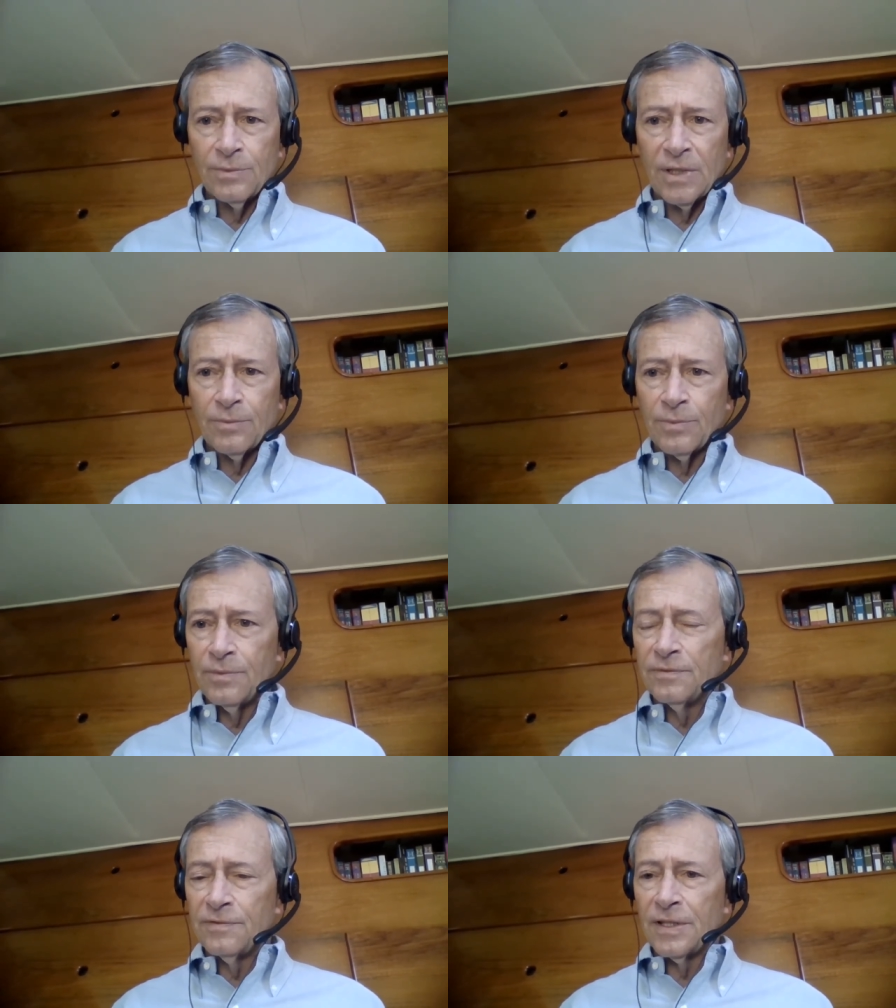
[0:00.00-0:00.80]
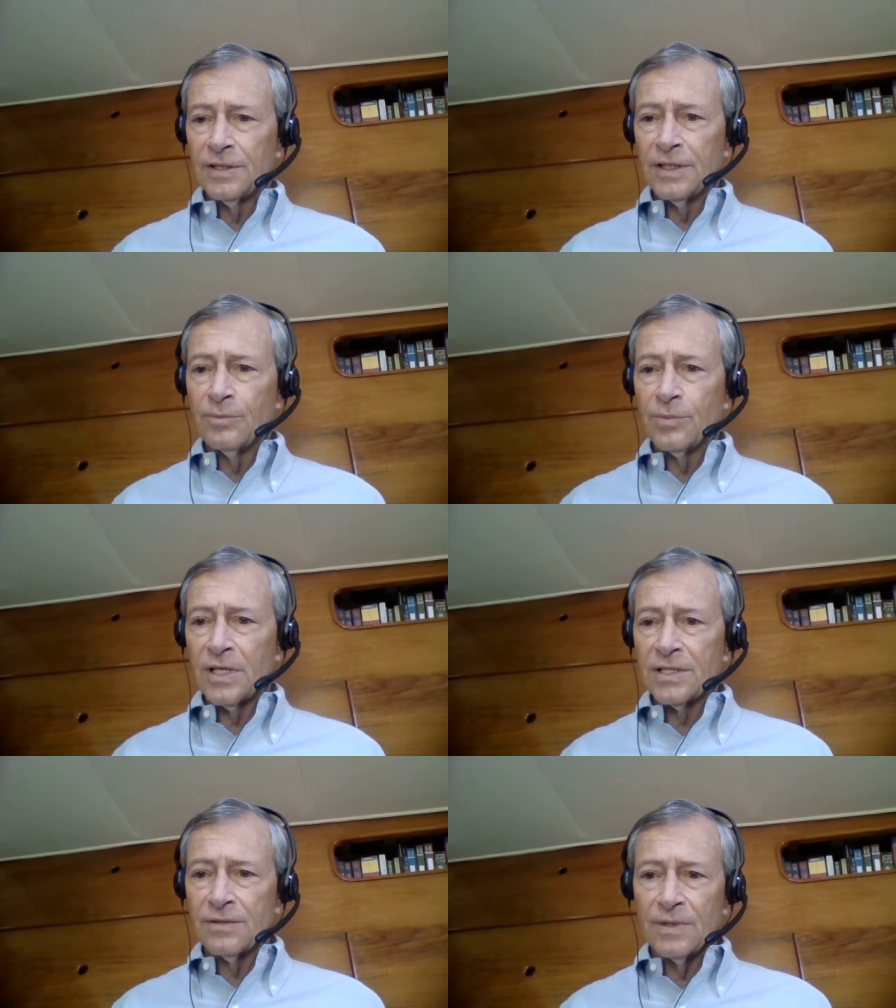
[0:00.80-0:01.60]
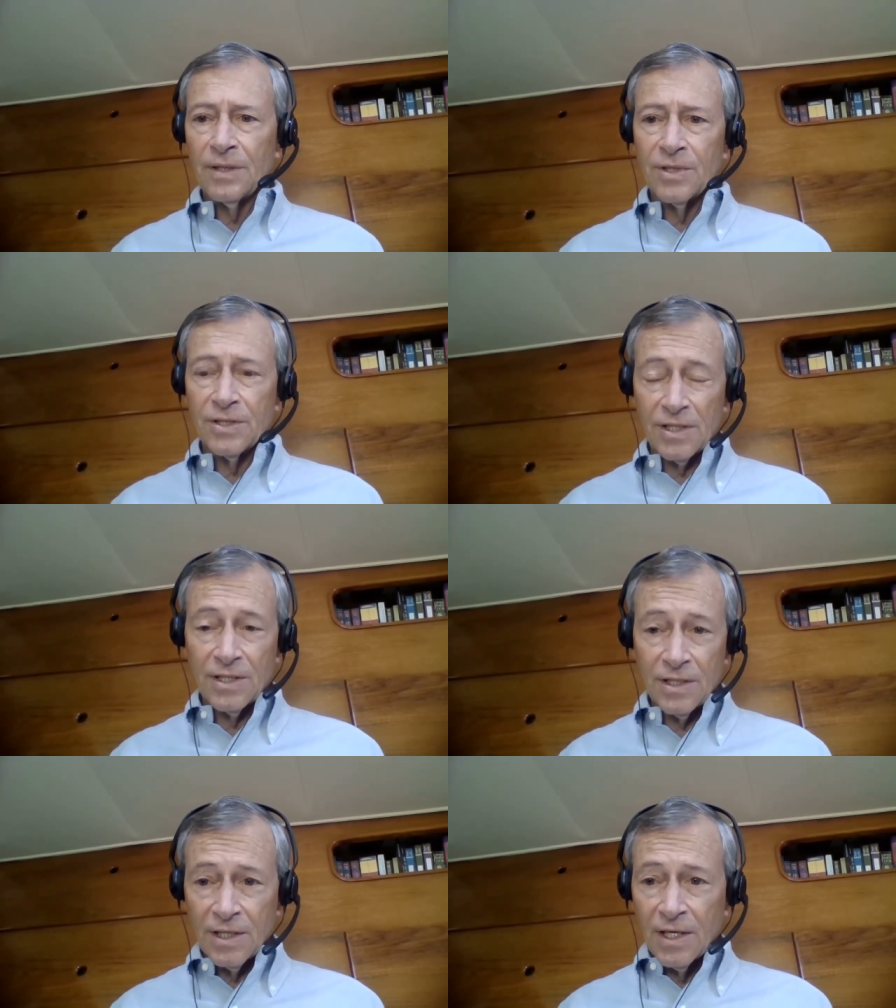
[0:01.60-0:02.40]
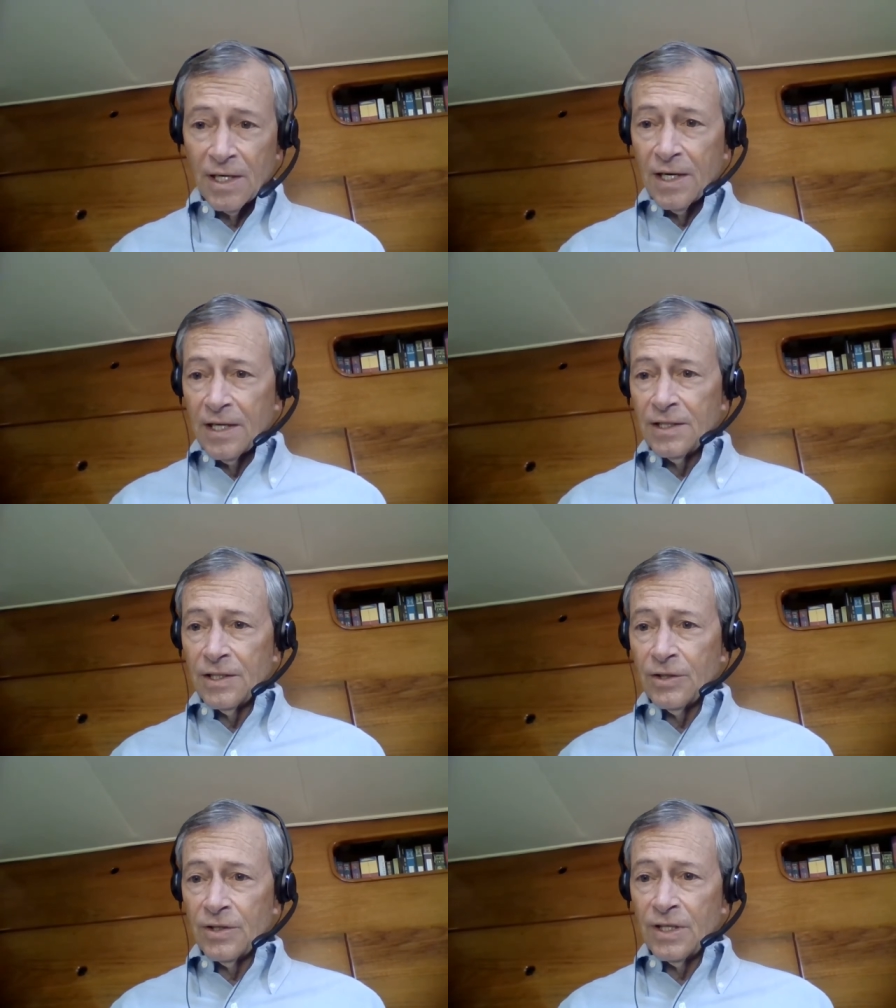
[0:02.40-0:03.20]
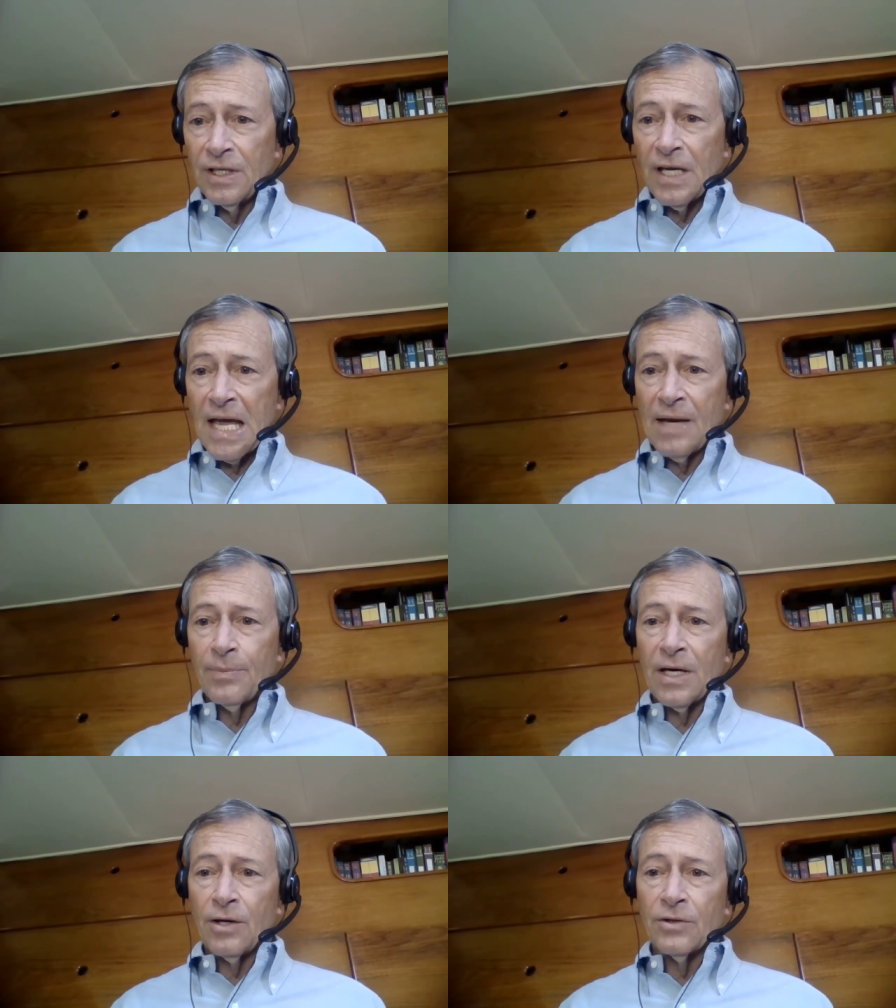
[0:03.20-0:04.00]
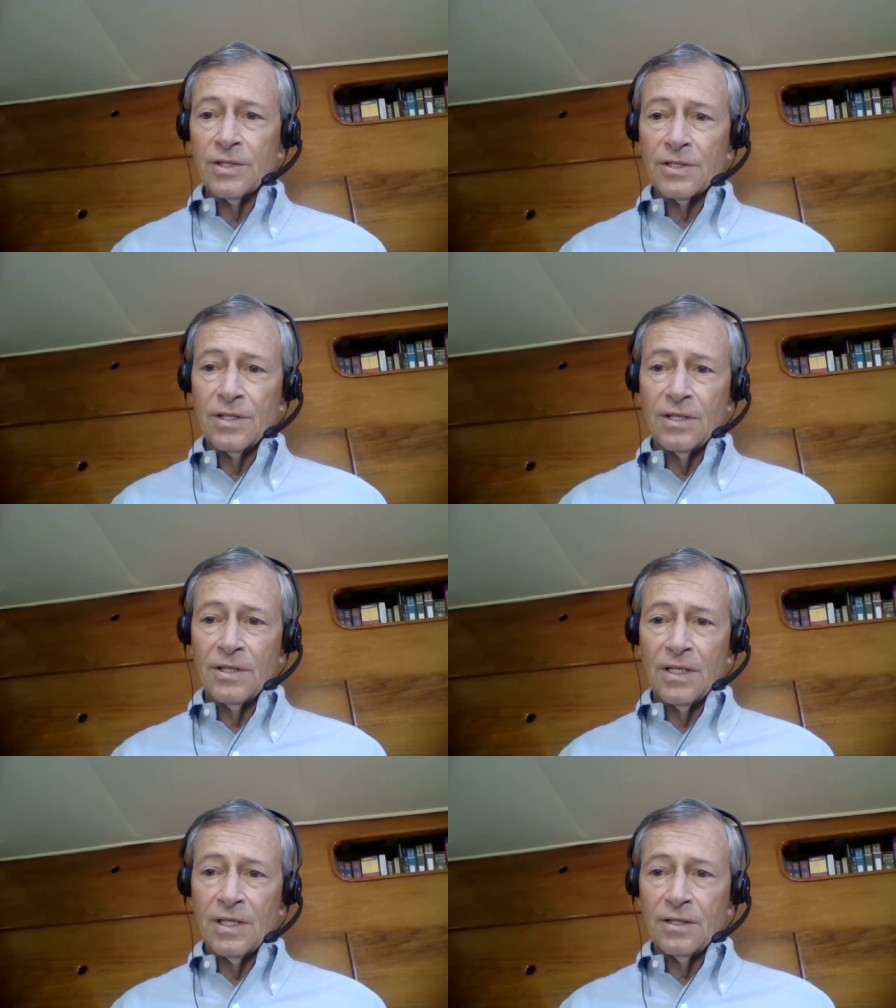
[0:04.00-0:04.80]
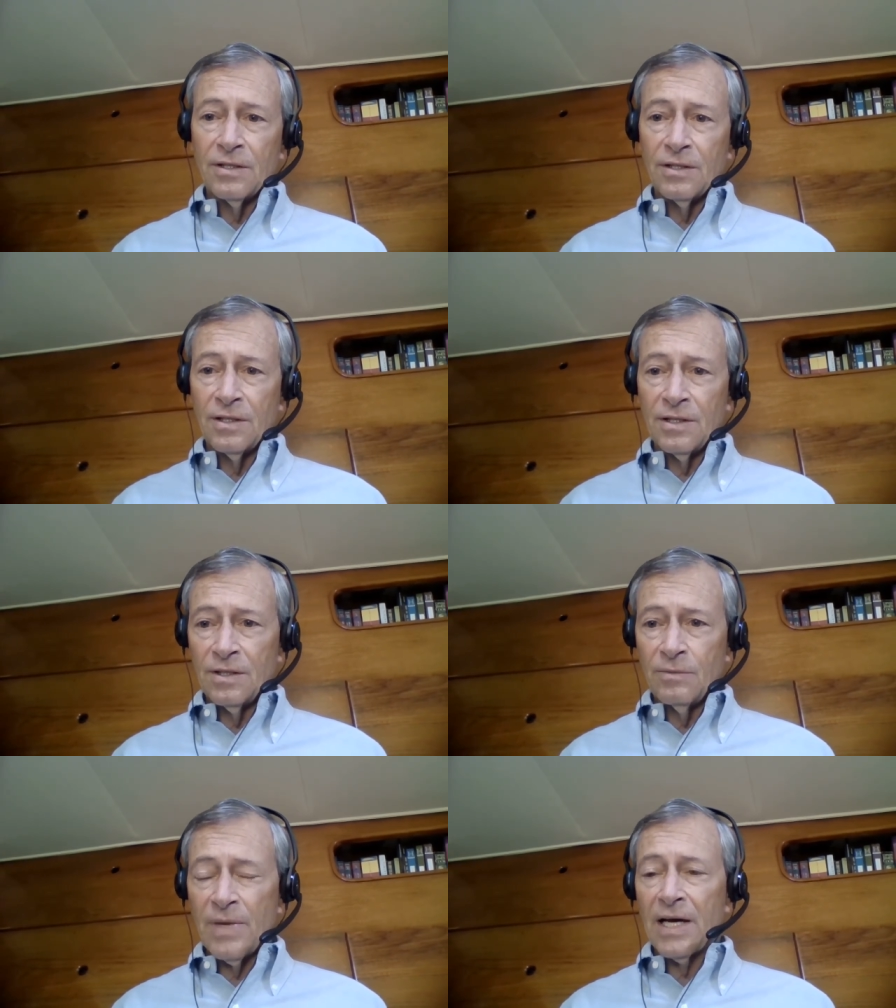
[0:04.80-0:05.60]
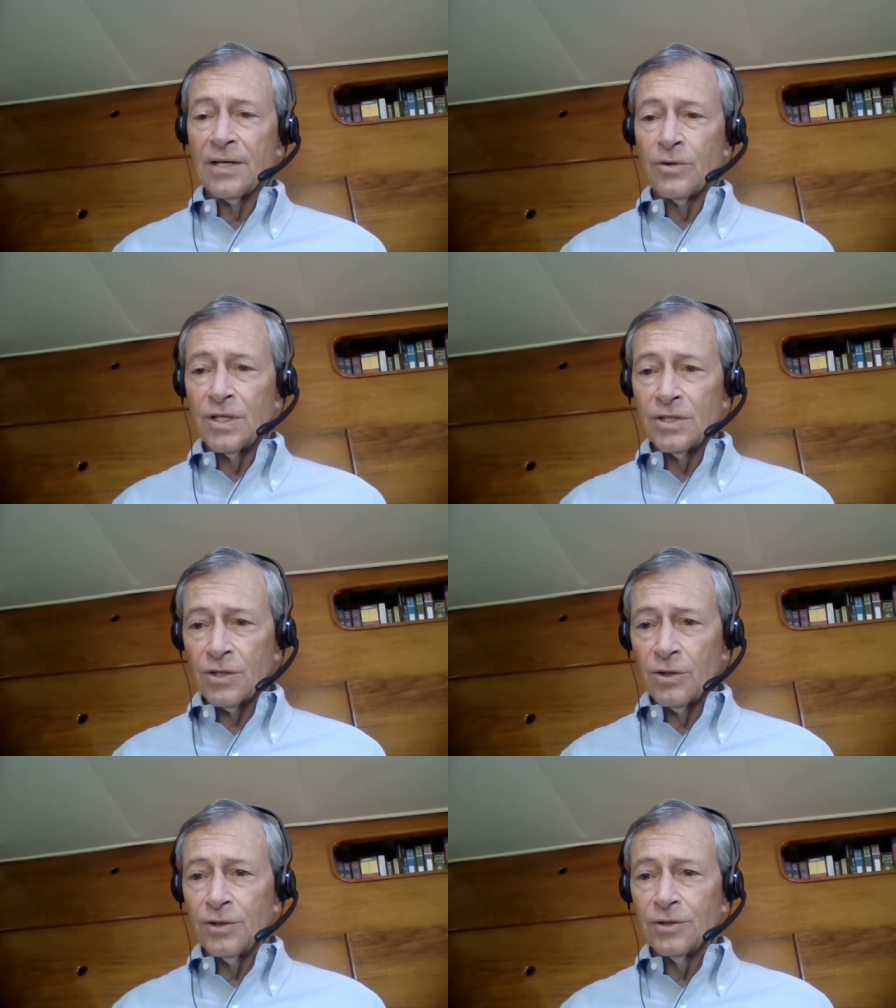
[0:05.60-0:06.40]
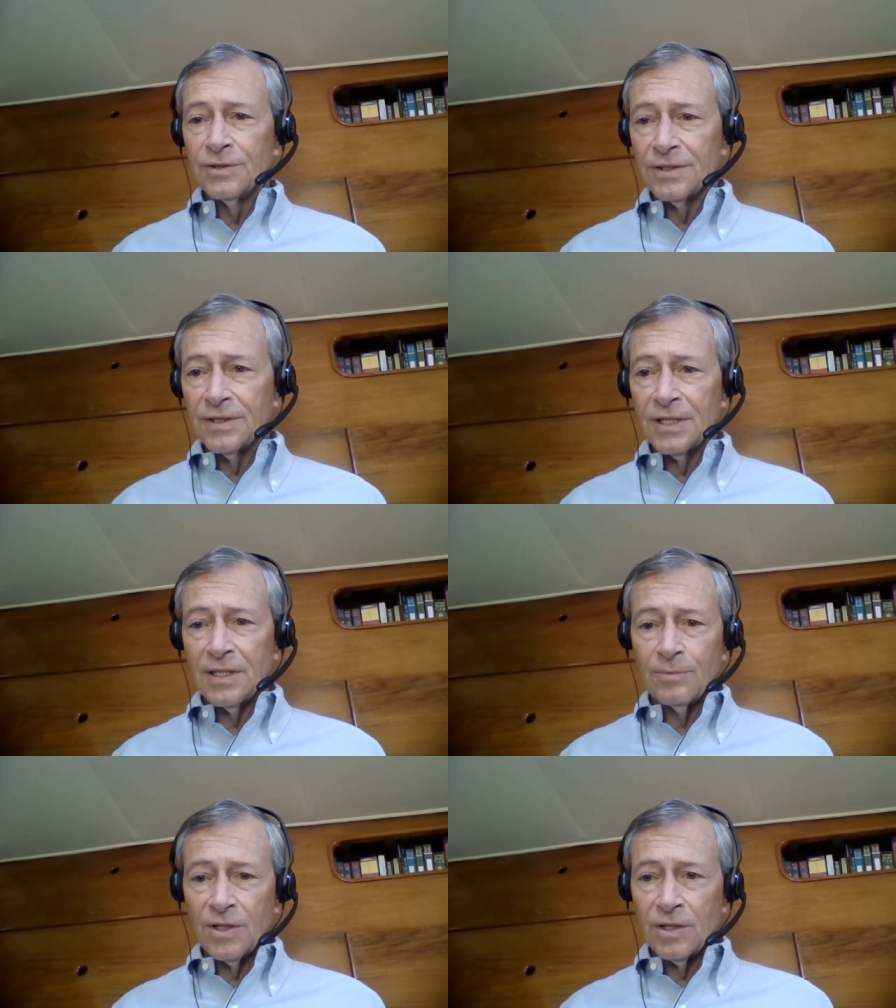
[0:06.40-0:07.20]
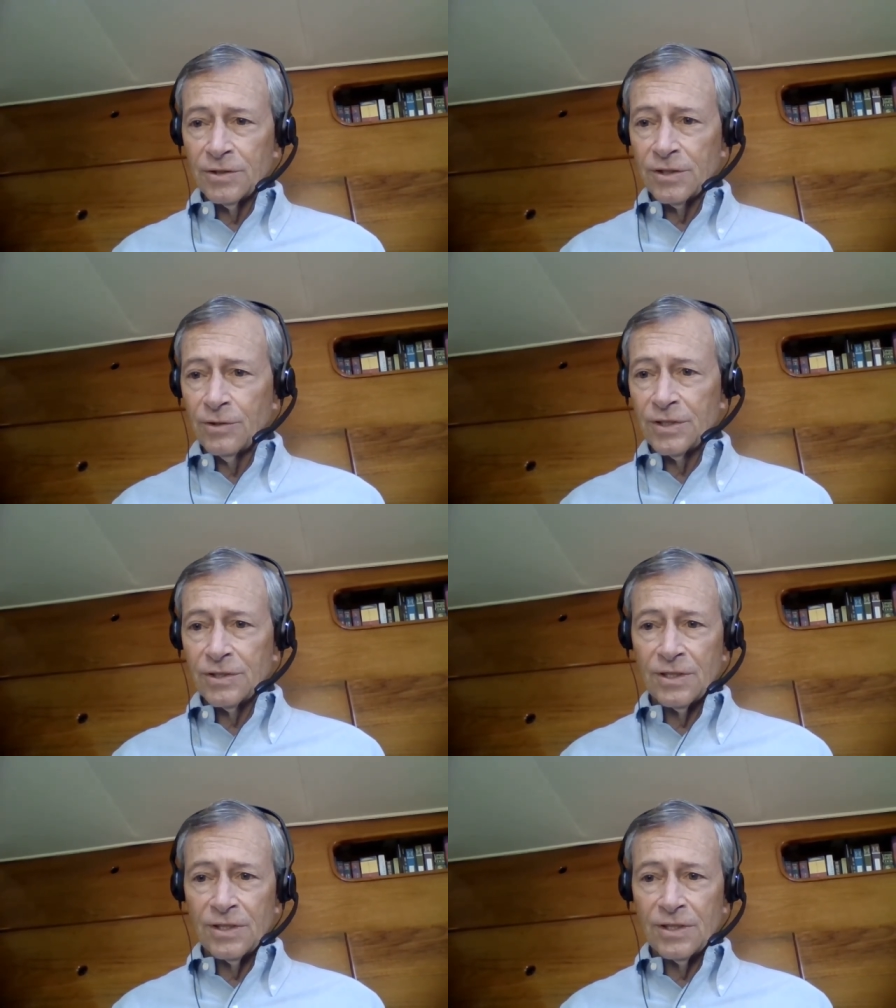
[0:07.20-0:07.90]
seem like fairly impressive numbers, and the amp hours that the batteries hold also